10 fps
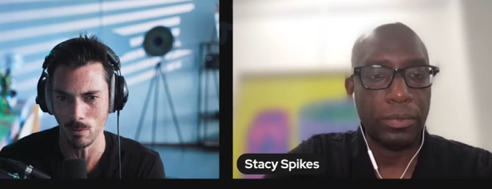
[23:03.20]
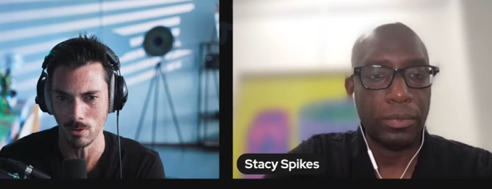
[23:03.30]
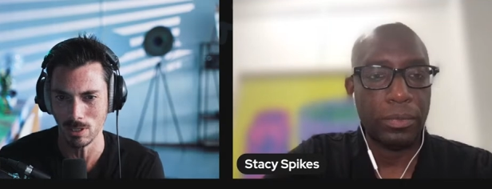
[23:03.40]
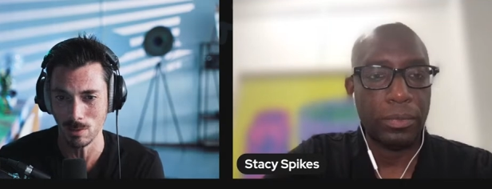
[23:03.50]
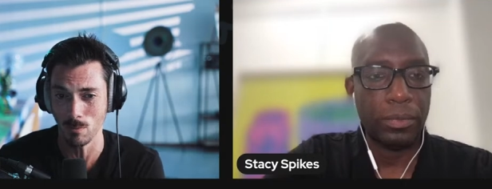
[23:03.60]

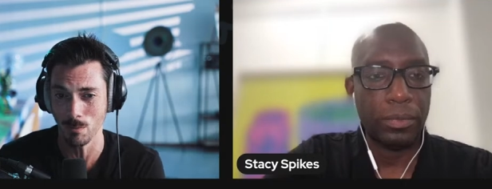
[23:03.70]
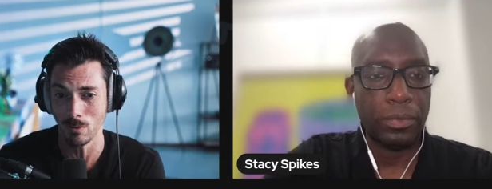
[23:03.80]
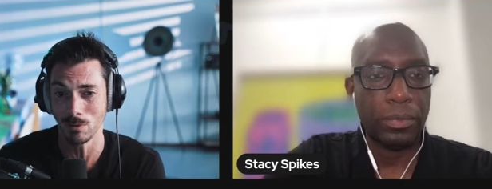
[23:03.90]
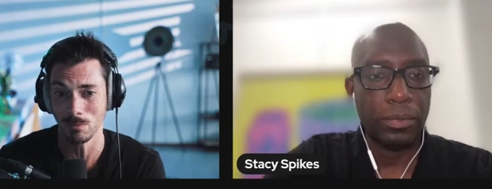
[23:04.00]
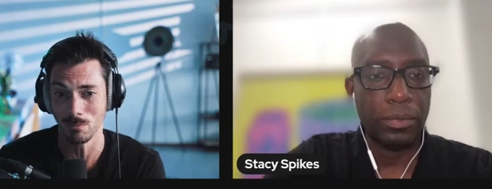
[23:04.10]
Speaker 1: Because it would
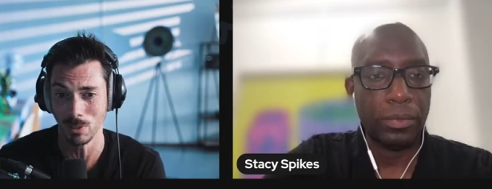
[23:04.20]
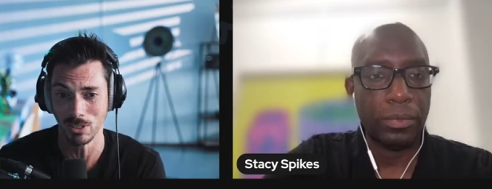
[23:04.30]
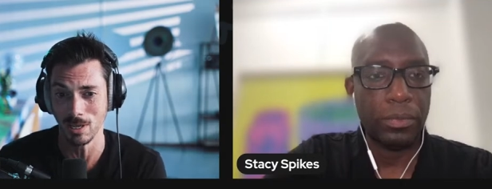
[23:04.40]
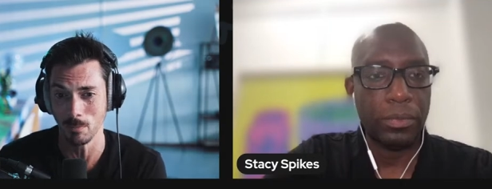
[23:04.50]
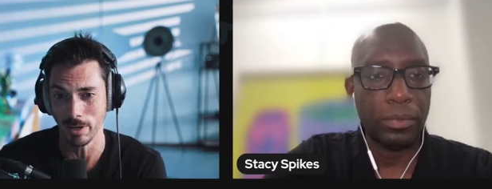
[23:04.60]
probably be
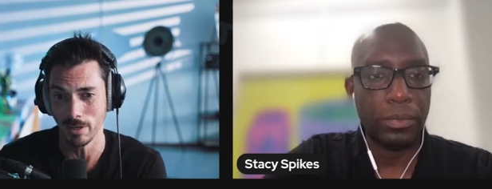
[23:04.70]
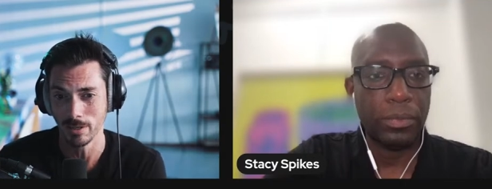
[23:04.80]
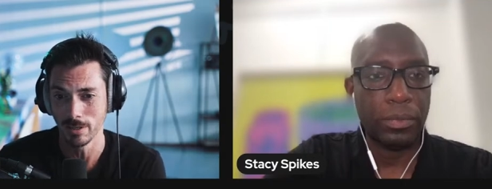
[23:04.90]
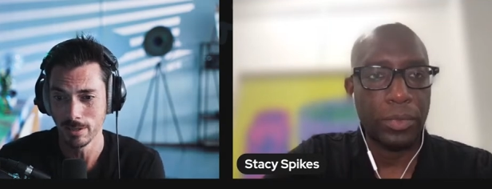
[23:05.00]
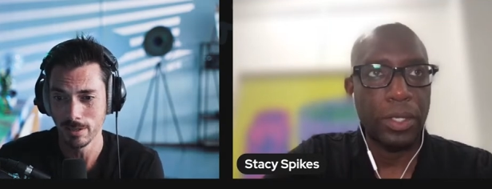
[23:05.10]
cheaper.
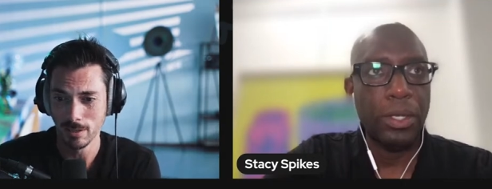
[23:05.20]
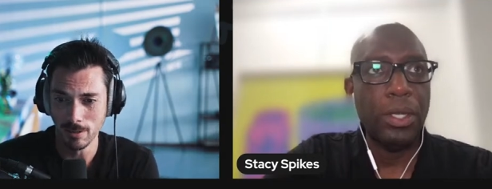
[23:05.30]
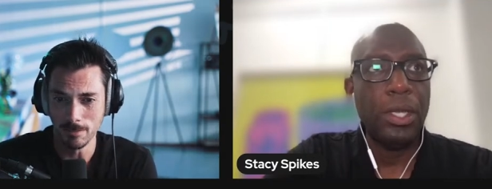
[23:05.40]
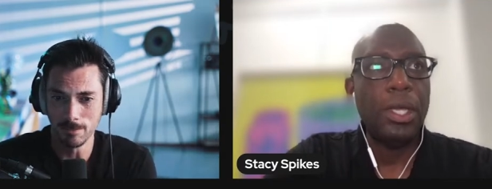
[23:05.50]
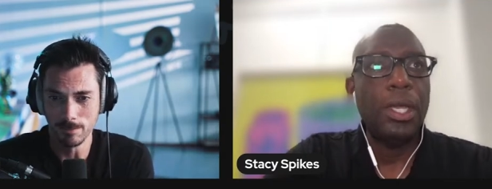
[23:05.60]

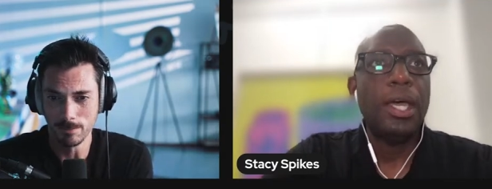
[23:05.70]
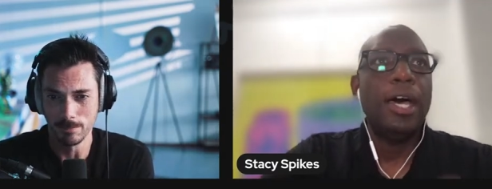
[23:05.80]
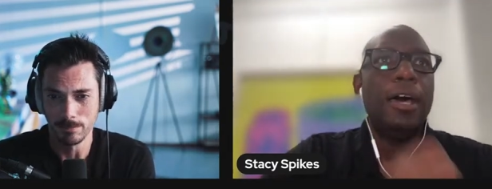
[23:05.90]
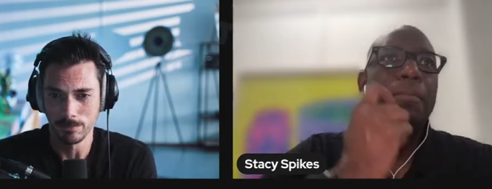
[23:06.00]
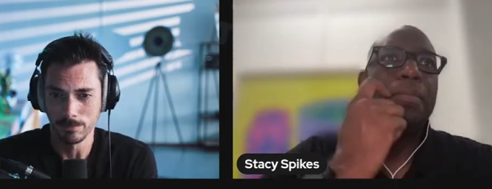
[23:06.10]

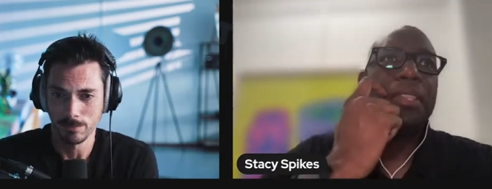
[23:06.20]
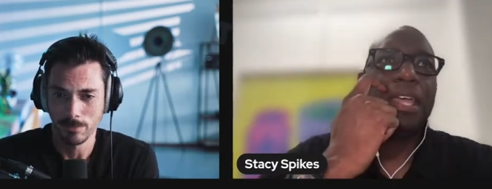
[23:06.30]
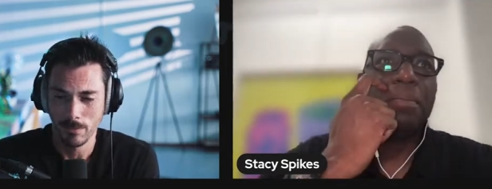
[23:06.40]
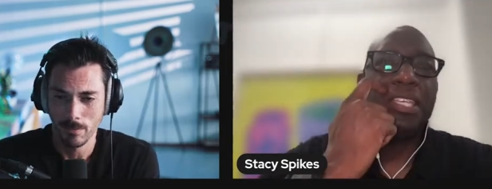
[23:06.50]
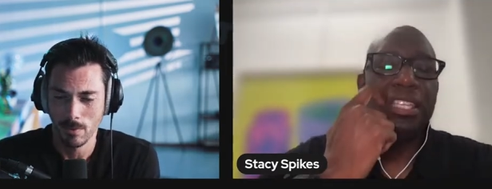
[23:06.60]

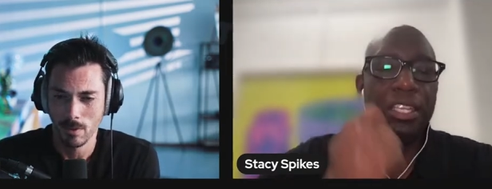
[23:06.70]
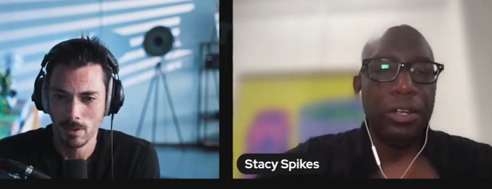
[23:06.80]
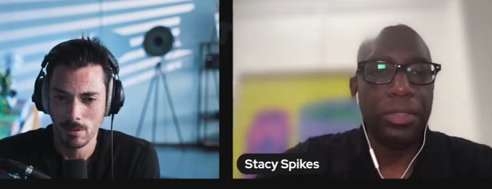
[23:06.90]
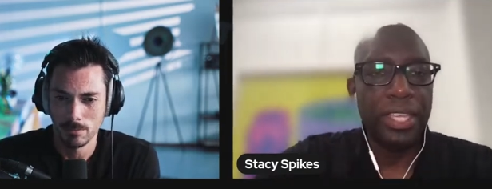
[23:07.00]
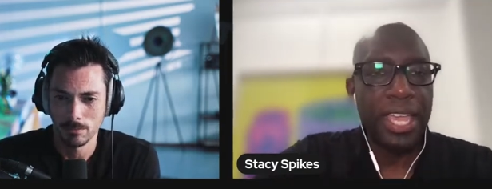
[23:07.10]
Speaker 2: Um, I mean, you
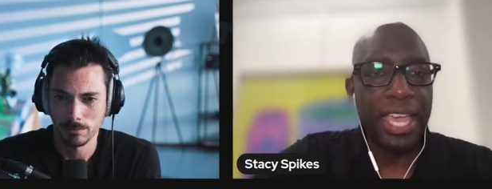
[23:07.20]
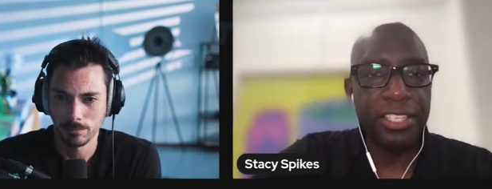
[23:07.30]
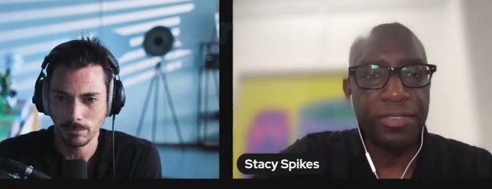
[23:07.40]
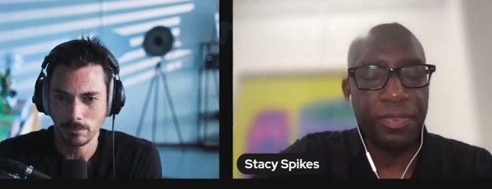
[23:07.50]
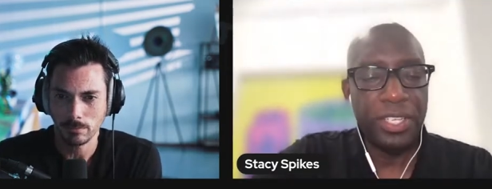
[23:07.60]
know, the
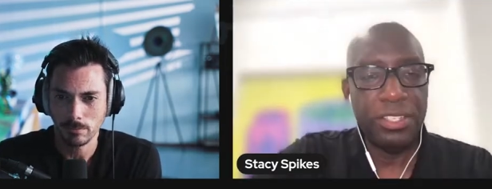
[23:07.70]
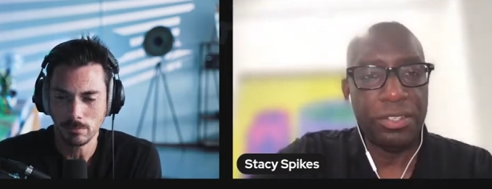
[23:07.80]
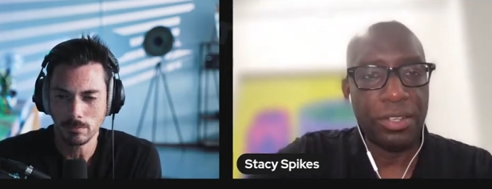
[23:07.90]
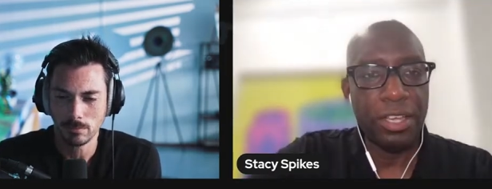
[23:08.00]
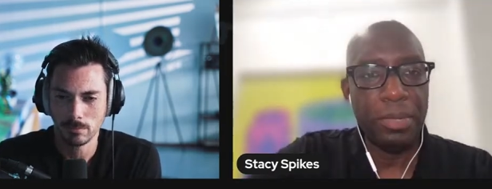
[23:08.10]
gas
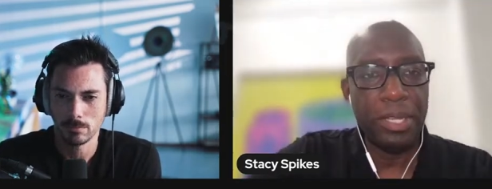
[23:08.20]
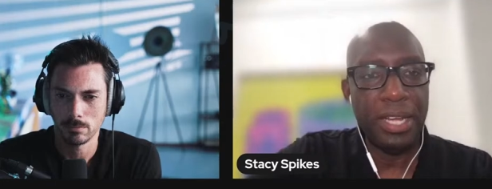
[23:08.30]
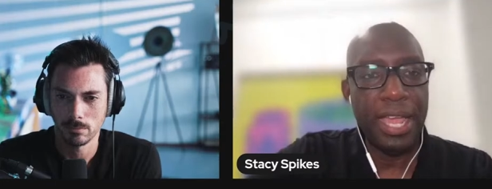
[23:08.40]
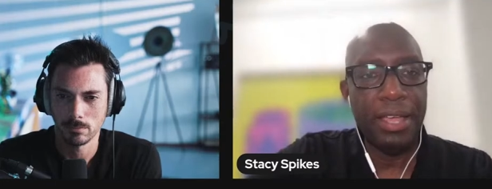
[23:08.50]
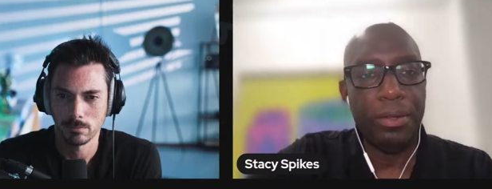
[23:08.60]
fees are
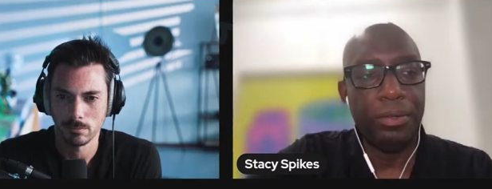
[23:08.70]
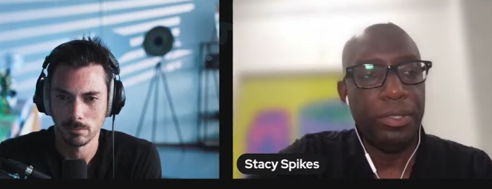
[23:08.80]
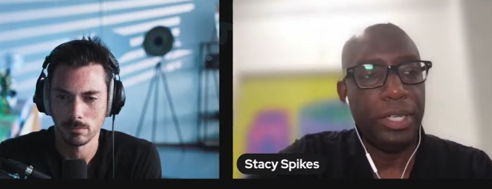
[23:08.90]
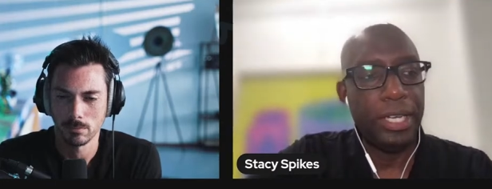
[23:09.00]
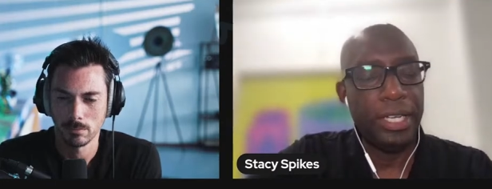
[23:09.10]
coming
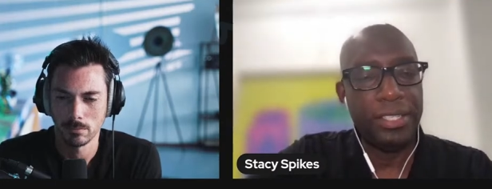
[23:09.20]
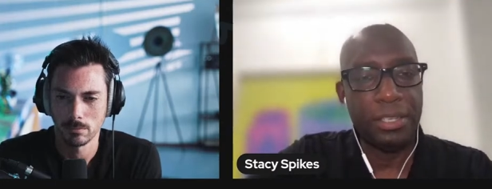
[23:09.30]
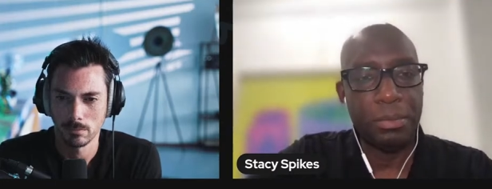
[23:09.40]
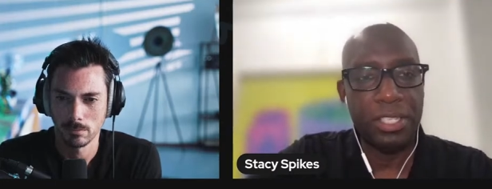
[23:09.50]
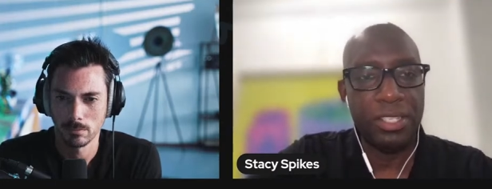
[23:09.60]
down. Uh,
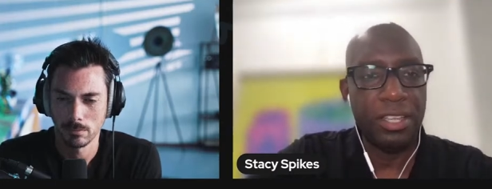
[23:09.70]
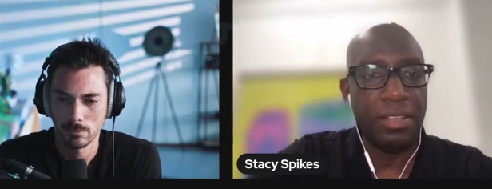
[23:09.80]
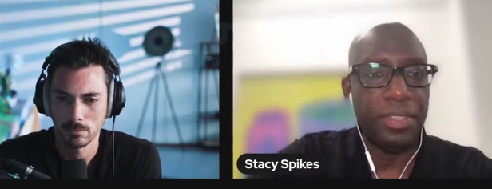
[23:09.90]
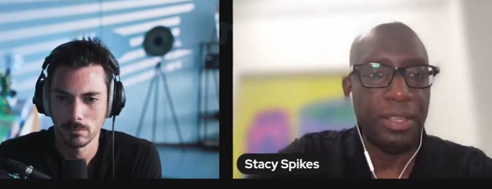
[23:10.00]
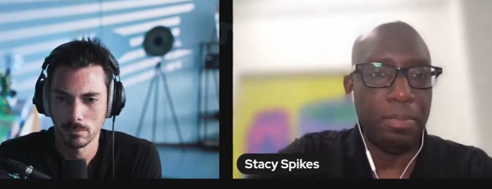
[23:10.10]
some of the
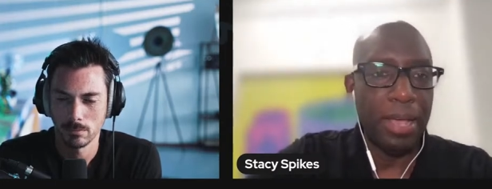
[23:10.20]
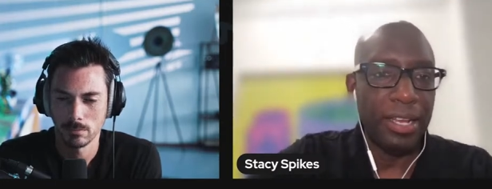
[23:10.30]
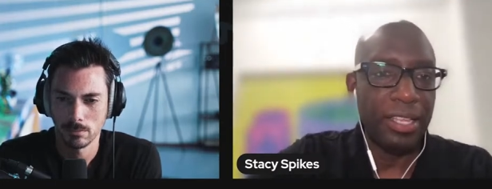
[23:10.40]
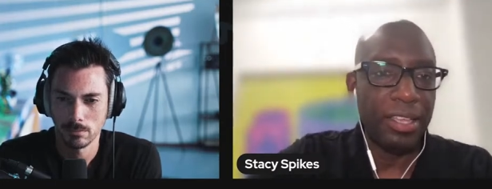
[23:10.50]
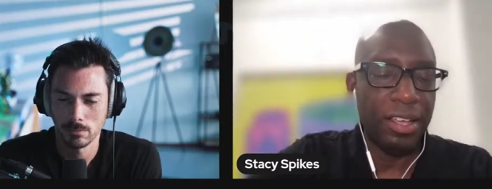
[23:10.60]
stuff that
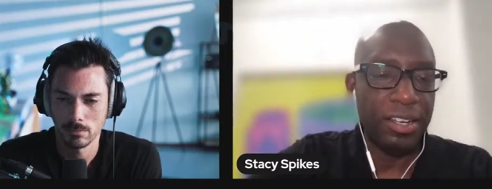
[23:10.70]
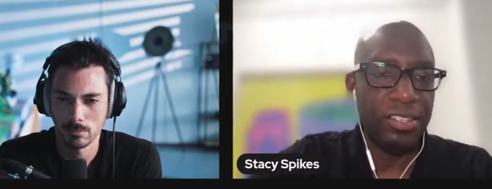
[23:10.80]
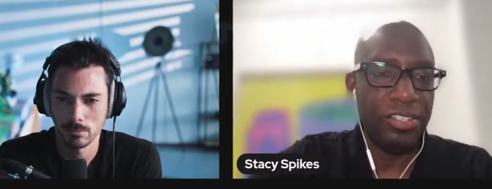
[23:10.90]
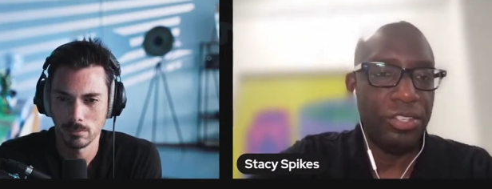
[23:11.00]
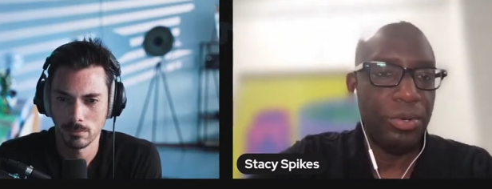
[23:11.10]

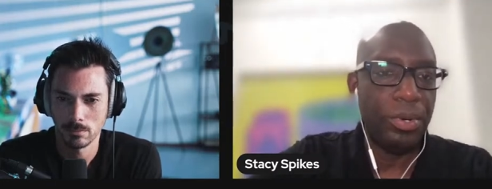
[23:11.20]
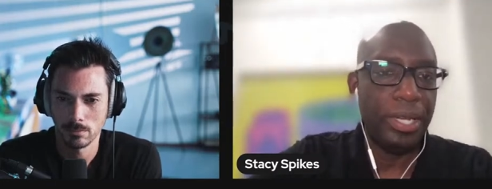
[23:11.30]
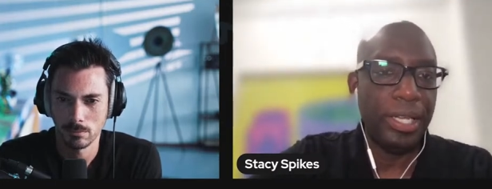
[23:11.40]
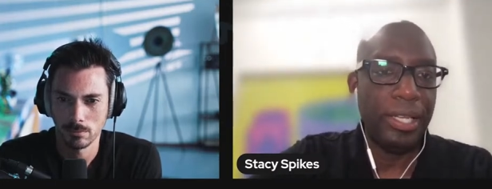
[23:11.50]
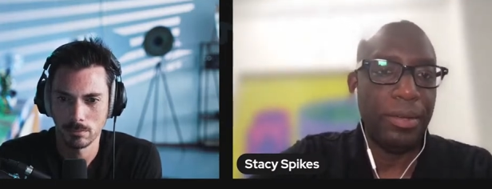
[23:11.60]
Polygon is
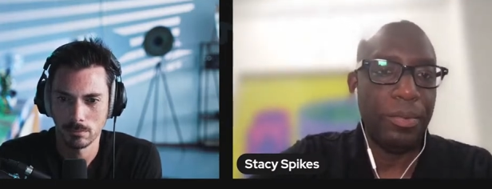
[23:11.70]
doing,